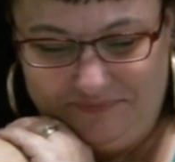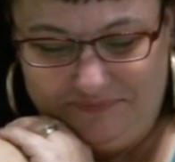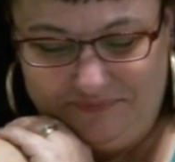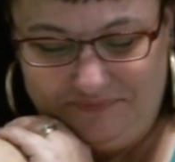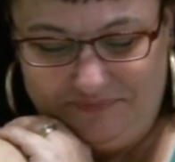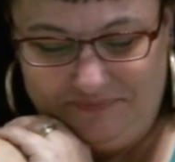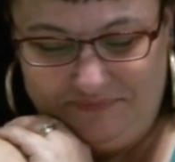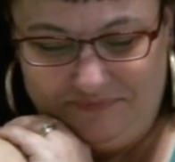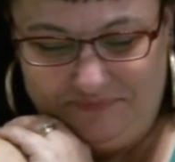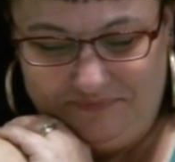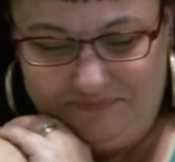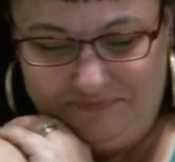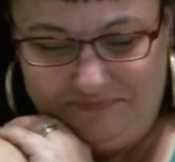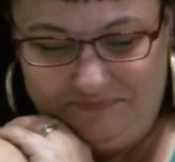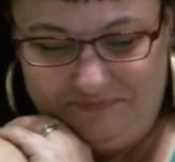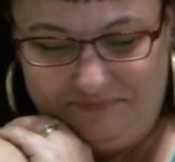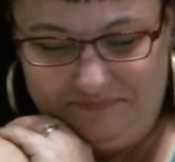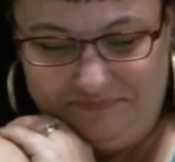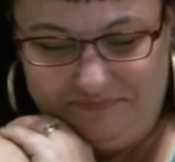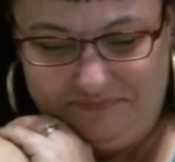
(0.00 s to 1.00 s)

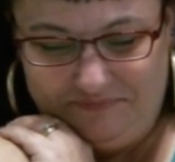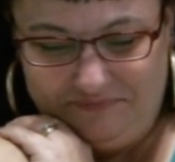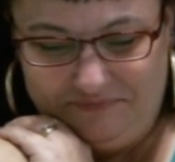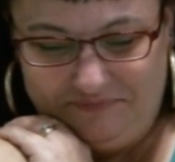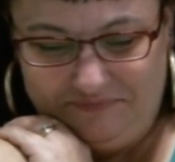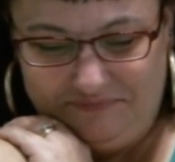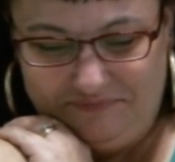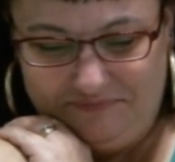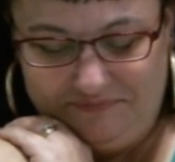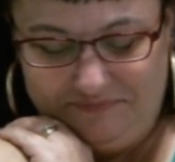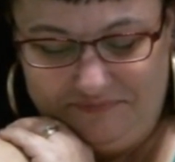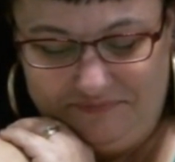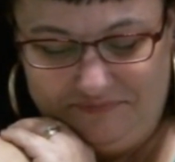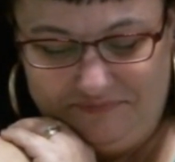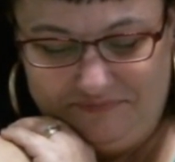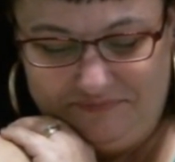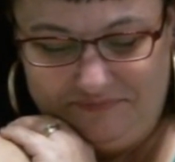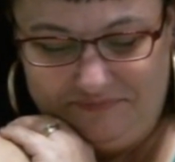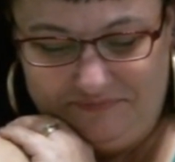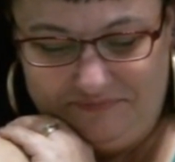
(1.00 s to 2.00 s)

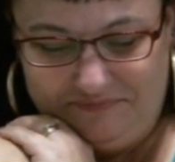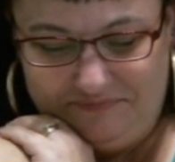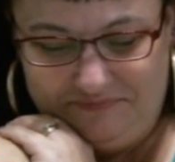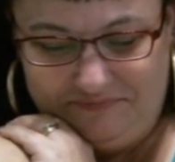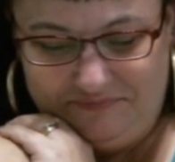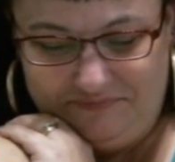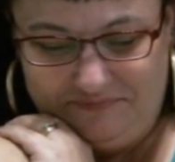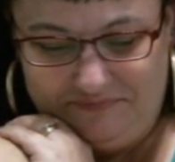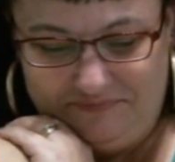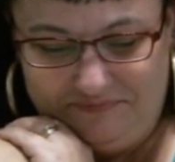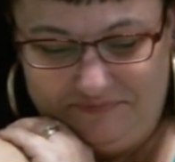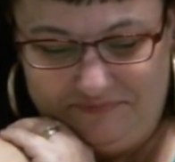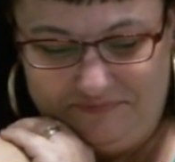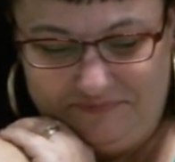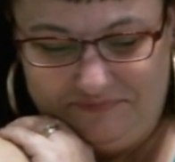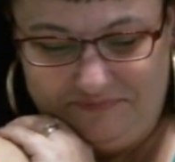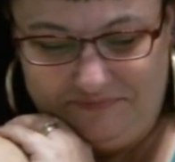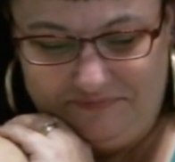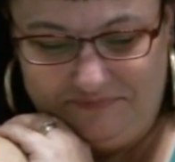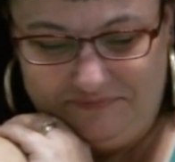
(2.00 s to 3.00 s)
The person shown says nothing.